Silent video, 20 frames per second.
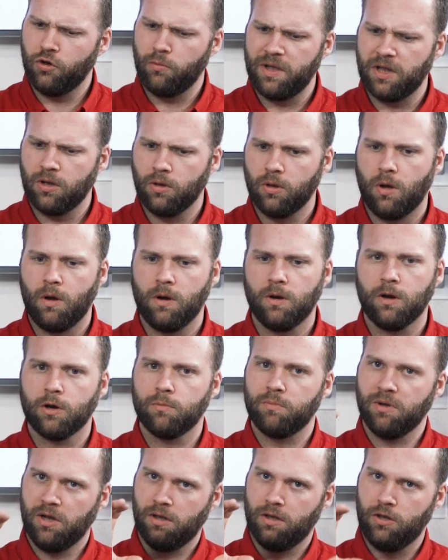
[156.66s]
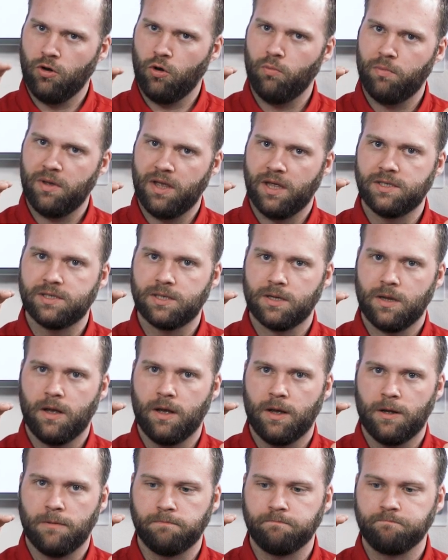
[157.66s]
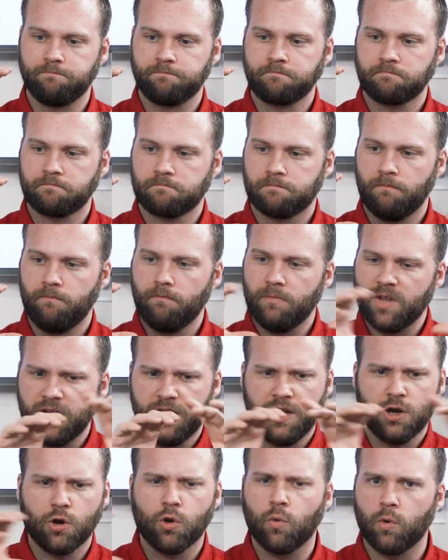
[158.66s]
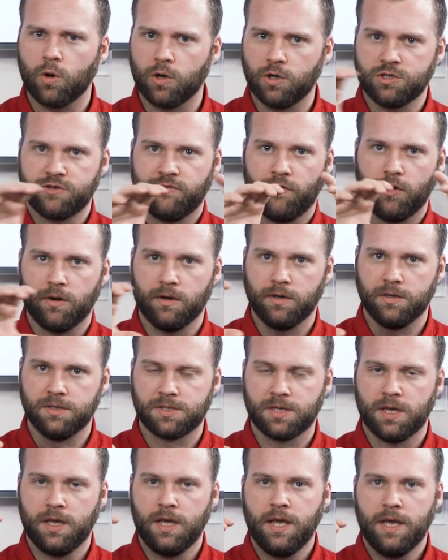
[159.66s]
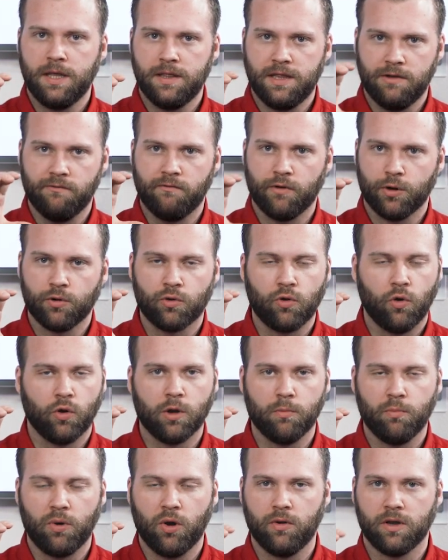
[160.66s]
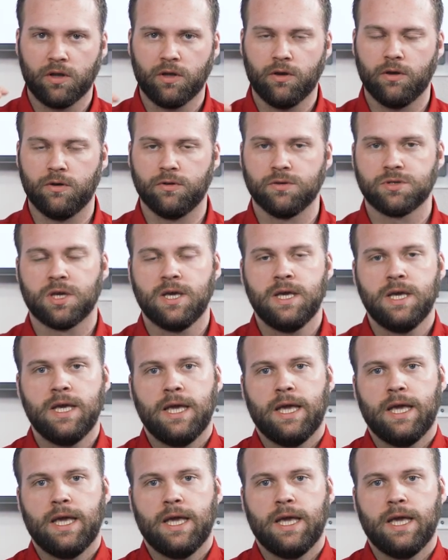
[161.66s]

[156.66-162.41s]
a little bit longer, but a little bit narrower as far as the vertical component goes.